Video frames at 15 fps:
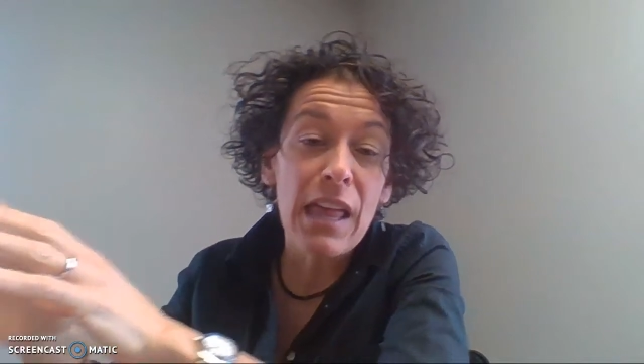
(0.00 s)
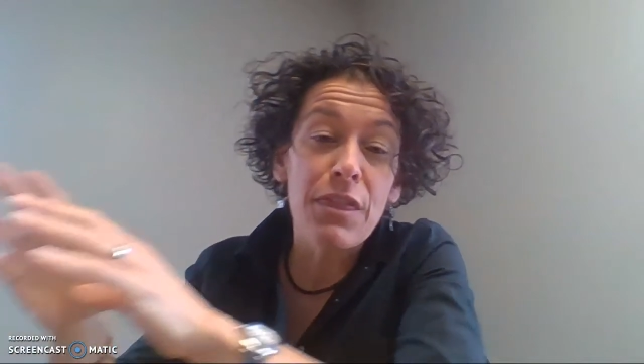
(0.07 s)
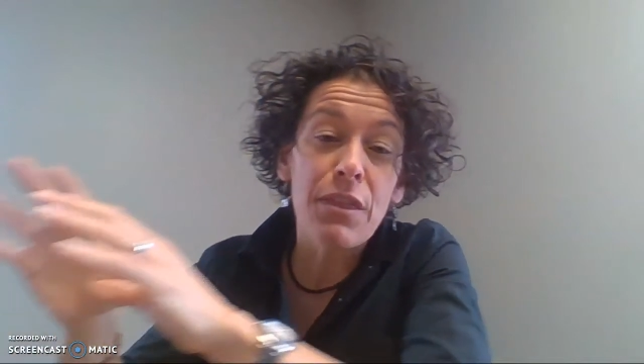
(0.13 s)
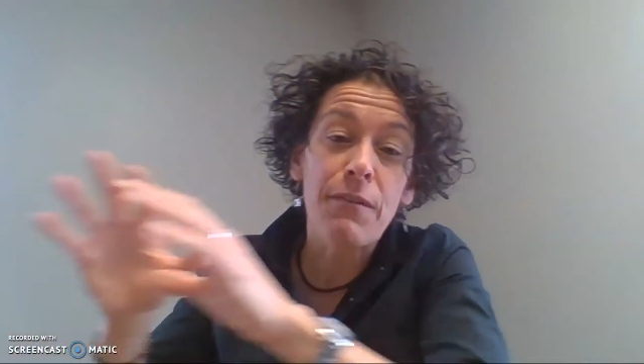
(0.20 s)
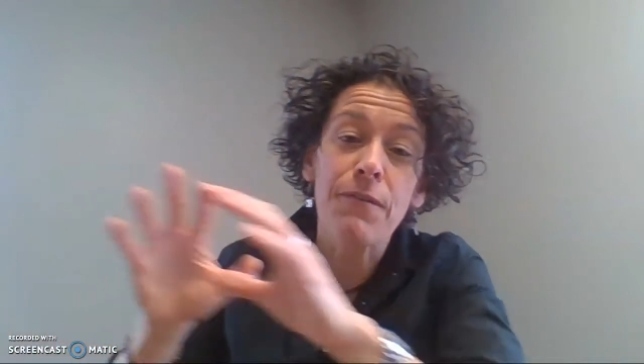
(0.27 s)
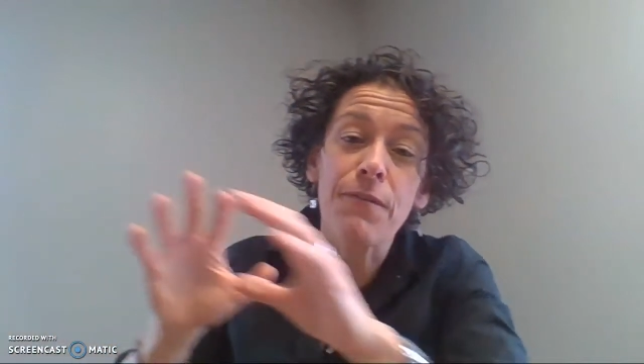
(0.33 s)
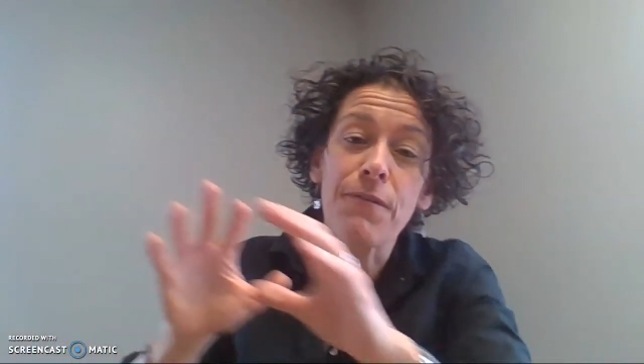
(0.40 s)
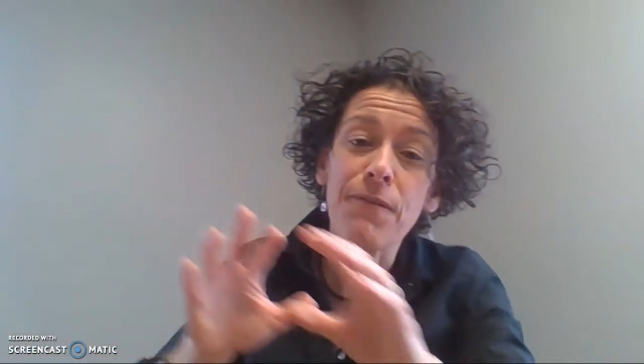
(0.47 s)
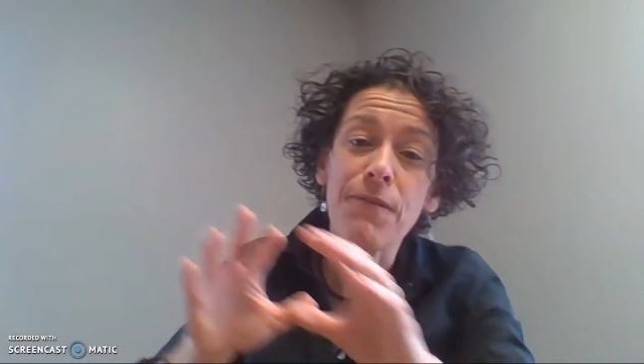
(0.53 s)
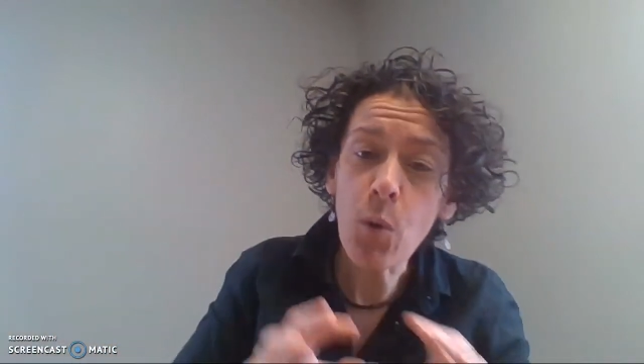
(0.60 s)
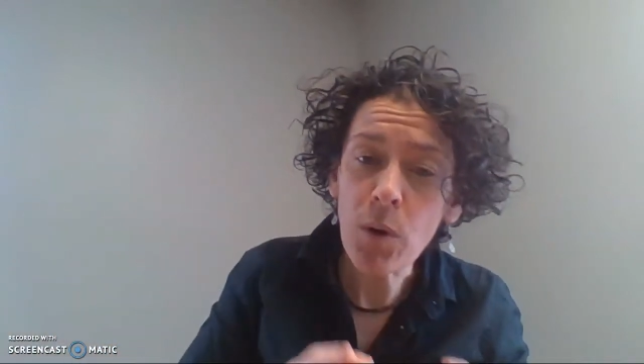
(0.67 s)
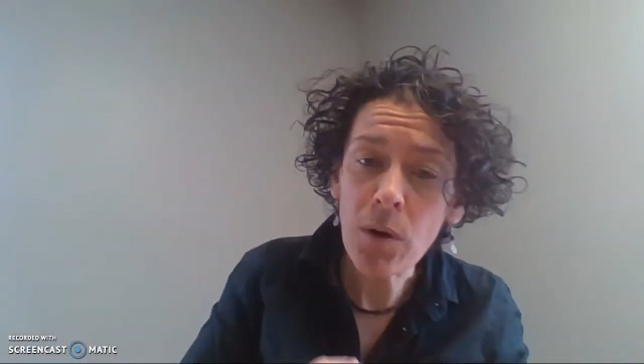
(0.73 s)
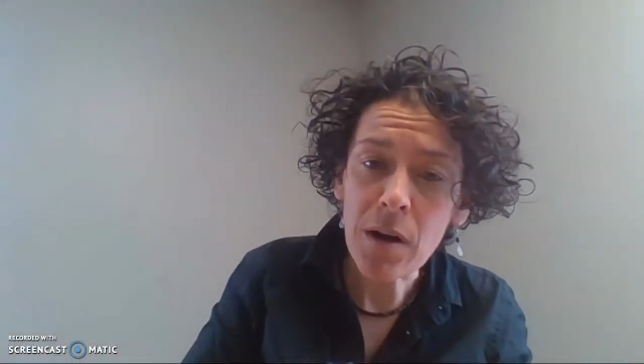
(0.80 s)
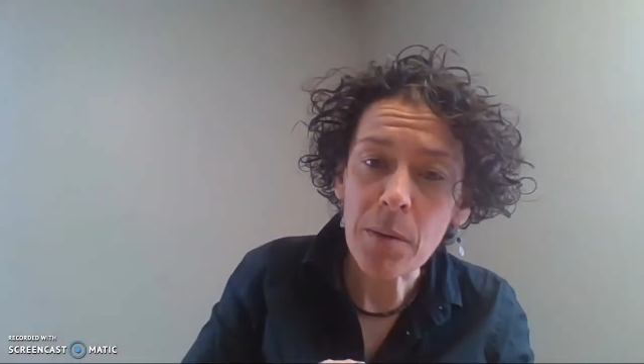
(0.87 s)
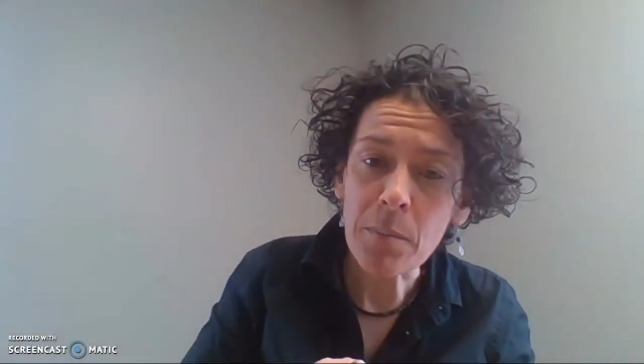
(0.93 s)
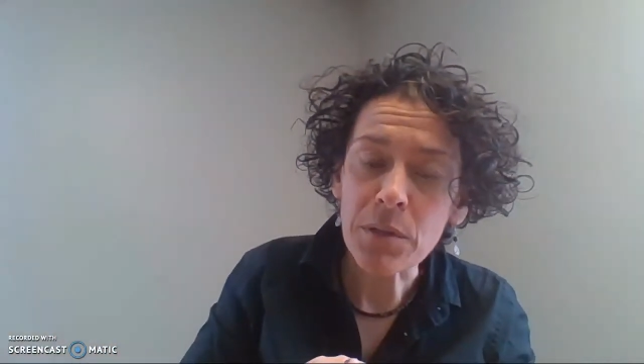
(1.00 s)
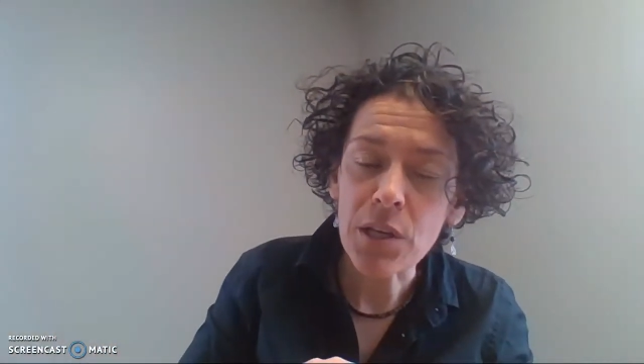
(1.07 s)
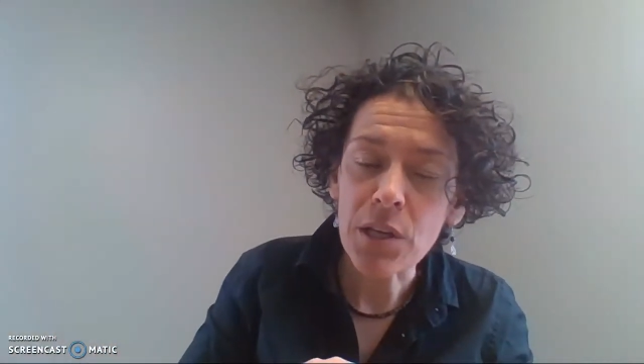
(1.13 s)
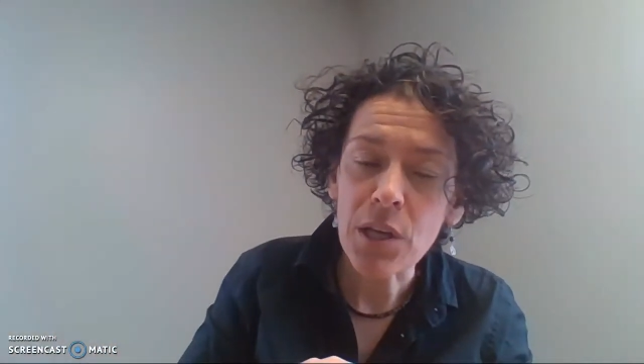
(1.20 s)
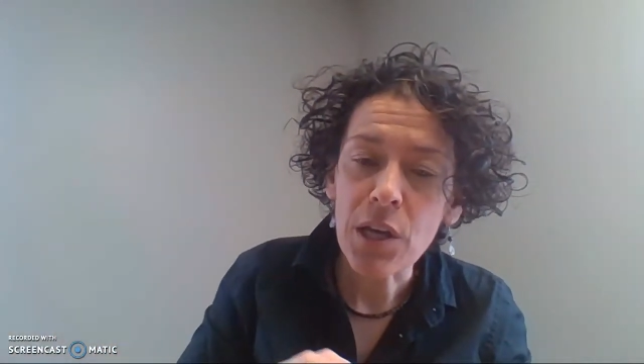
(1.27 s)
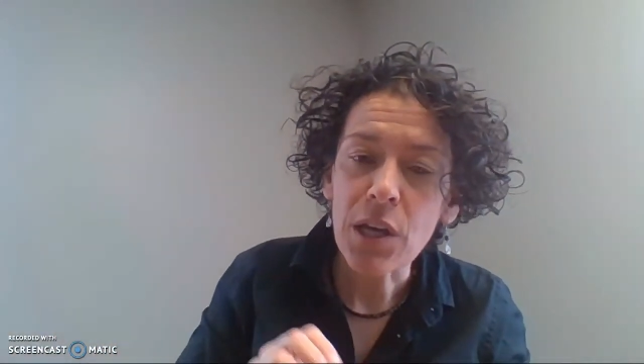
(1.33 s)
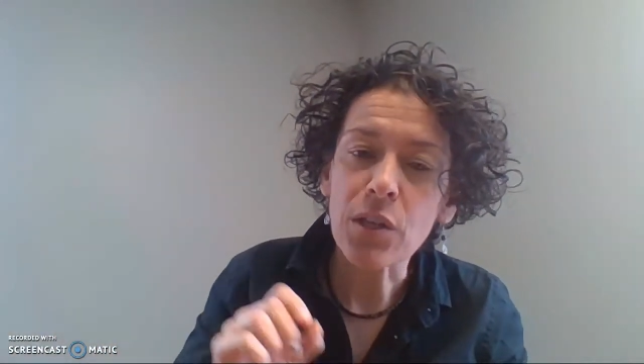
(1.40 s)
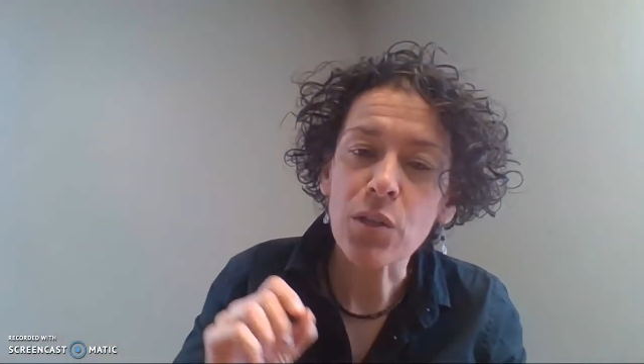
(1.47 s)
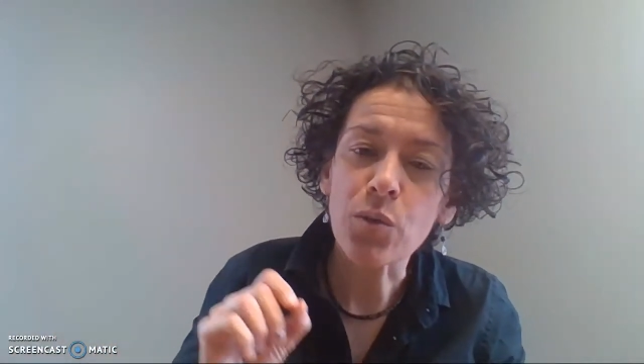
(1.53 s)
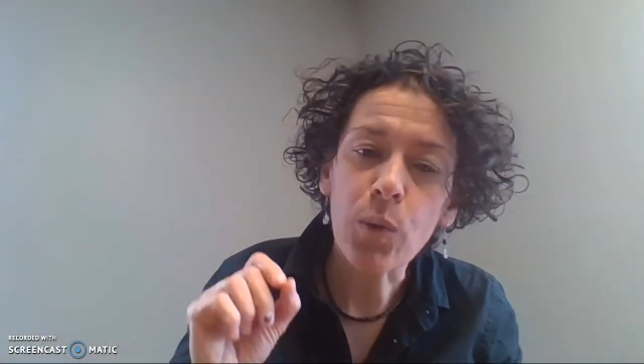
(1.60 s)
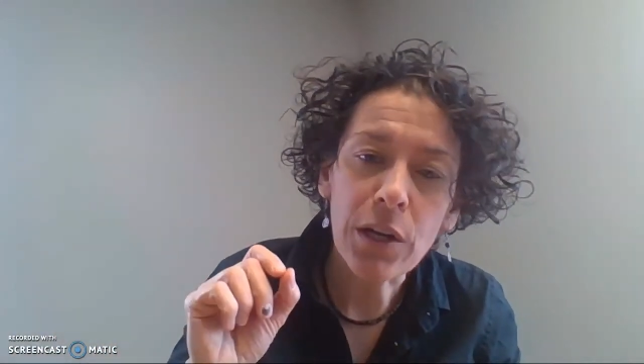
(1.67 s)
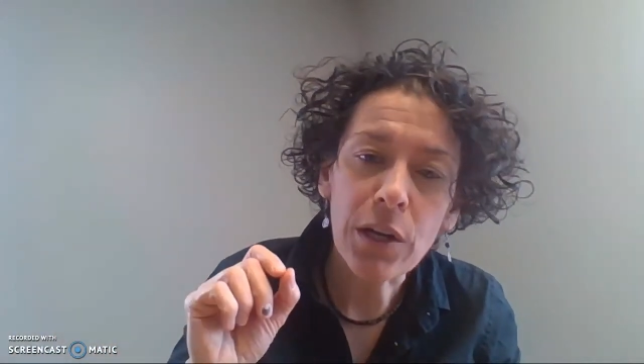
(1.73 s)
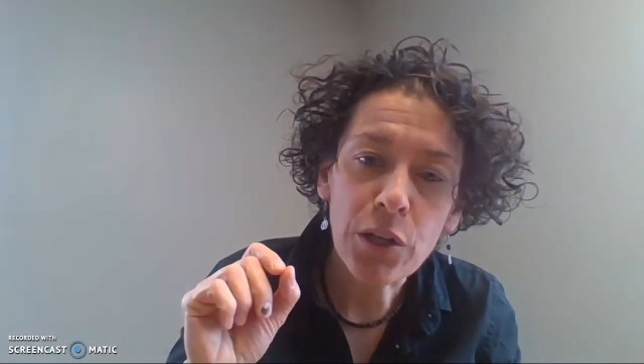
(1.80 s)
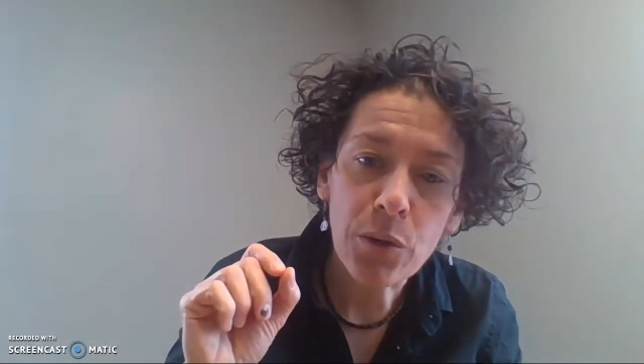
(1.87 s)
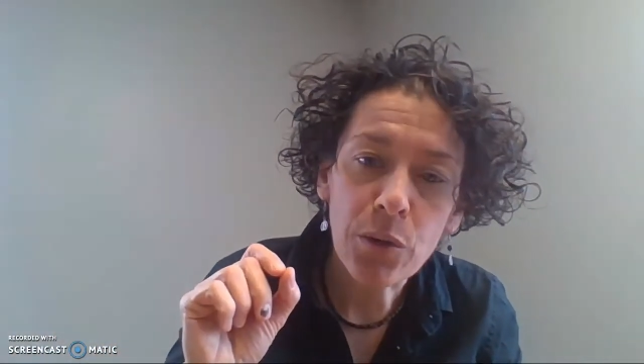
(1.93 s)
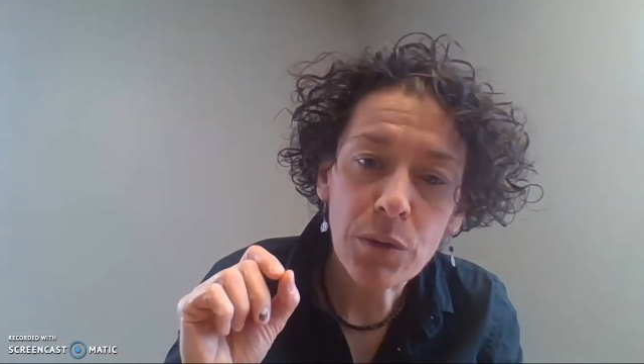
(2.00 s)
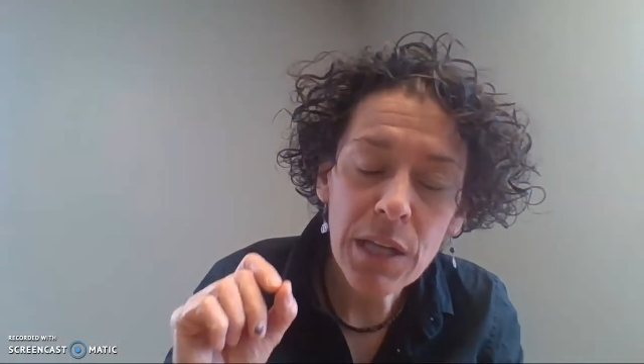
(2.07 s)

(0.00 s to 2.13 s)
The forums is where you